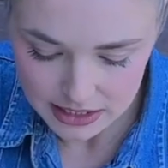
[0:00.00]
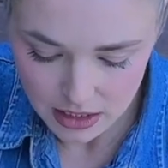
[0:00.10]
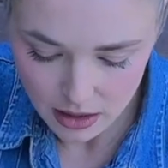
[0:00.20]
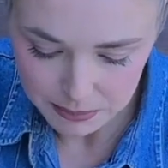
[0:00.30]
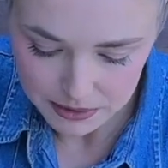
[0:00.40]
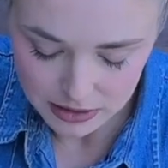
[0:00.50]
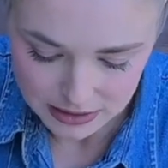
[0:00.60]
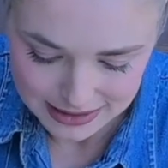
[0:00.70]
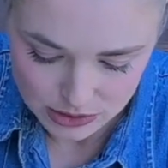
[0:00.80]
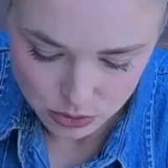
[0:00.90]
it up a
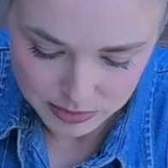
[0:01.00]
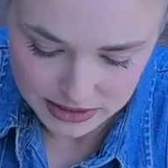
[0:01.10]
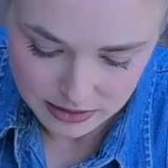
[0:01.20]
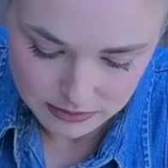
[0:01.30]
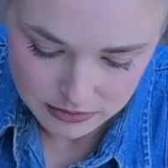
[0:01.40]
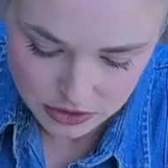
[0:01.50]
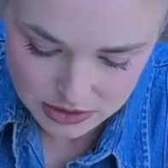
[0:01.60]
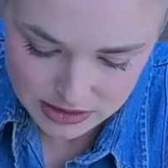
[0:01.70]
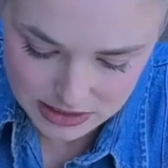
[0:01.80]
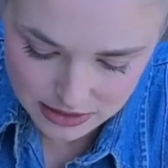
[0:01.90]
little bit just
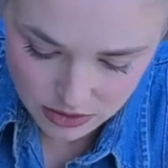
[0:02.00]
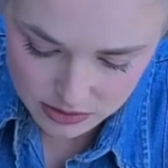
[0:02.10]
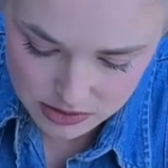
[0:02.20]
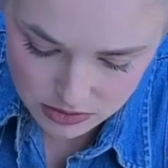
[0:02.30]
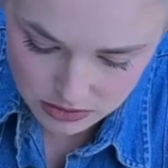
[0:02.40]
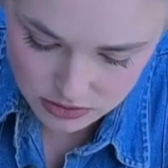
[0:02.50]
because I know it's not